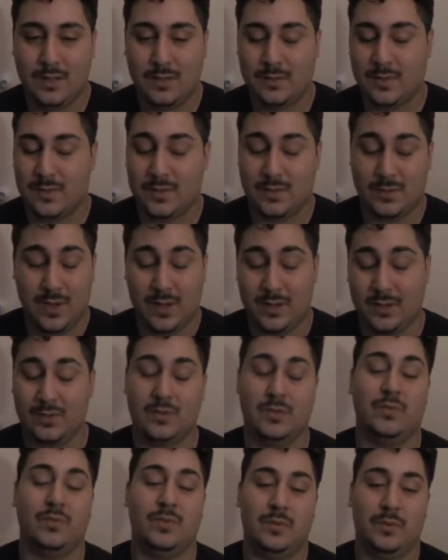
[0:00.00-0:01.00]
So I don't
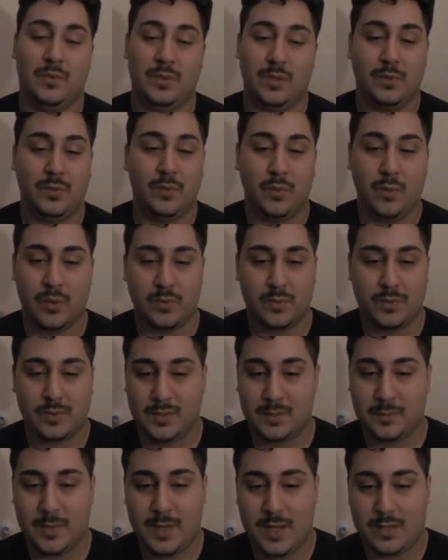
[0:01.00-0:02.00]
know what they were going with
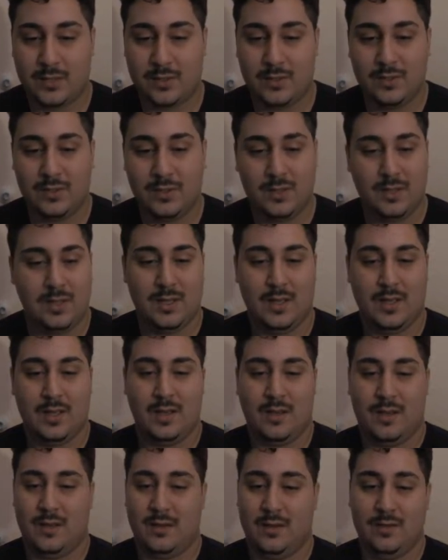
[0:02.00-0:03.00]
this patch,
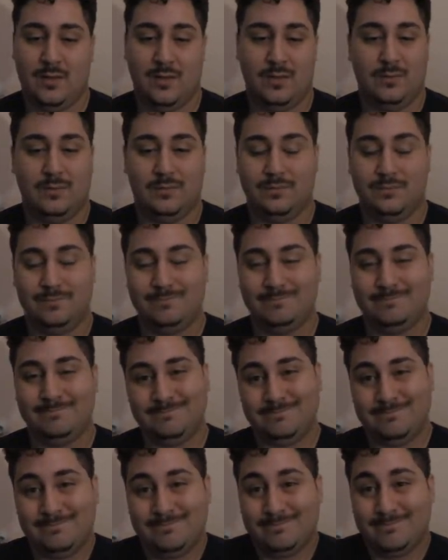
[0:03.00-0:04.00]
but
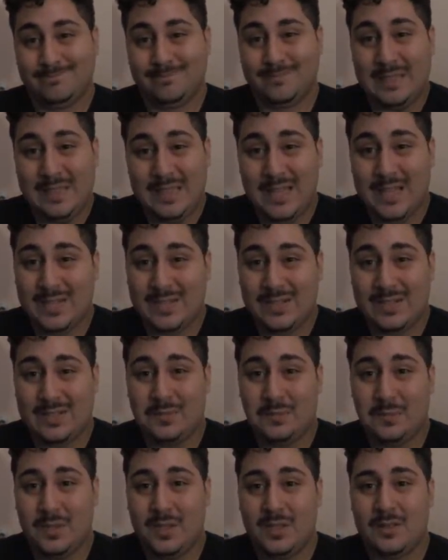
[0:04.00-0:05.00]
that's just
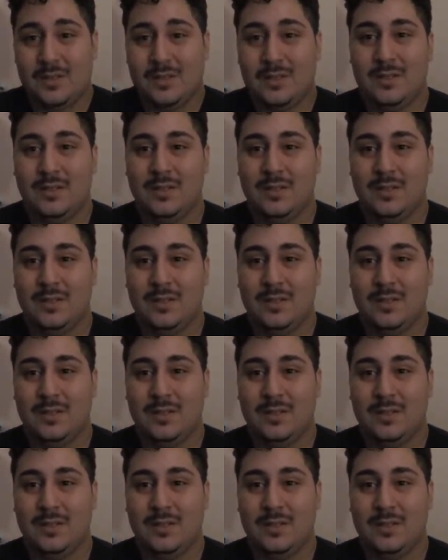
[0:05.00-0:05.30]
me.